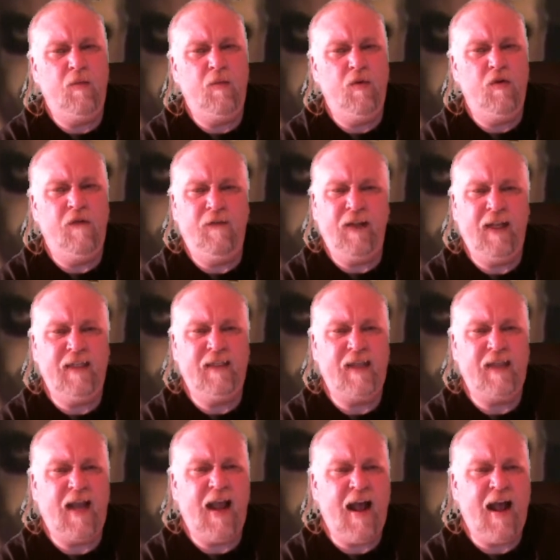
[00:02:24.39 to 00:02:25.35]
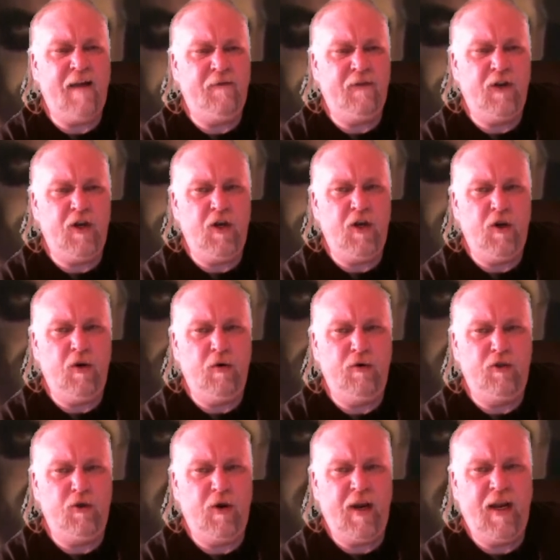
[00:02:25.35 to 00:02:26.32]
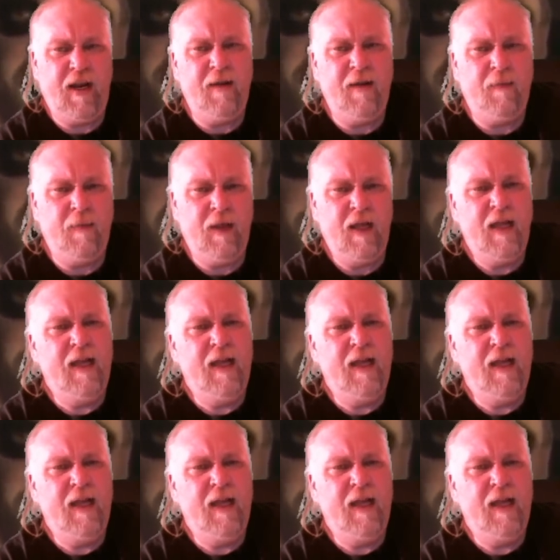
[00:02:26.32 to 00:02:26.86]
movies, I have a new dream